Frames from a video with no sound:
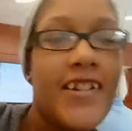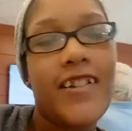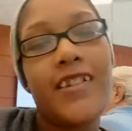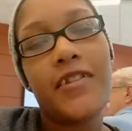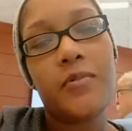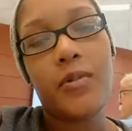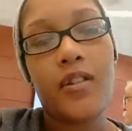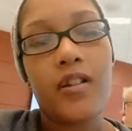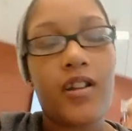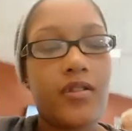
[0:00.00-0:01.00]
Little Paul
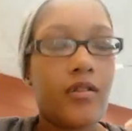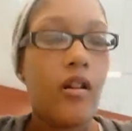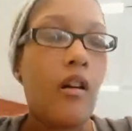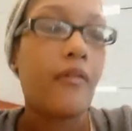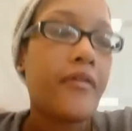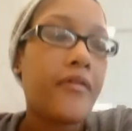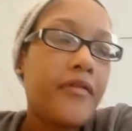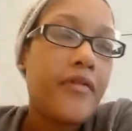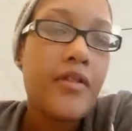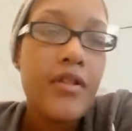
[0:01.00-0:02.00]
has a cough,
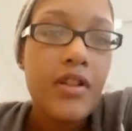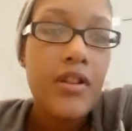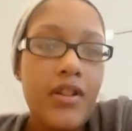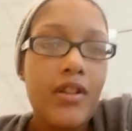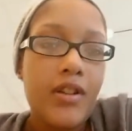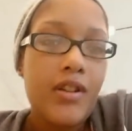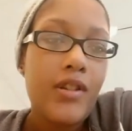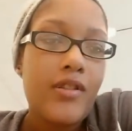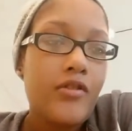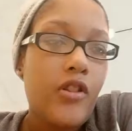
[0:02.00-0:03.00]
a
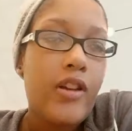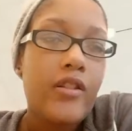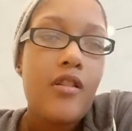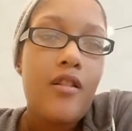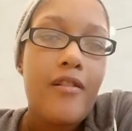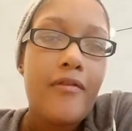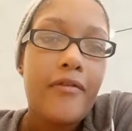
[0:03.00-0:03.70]
dry cough.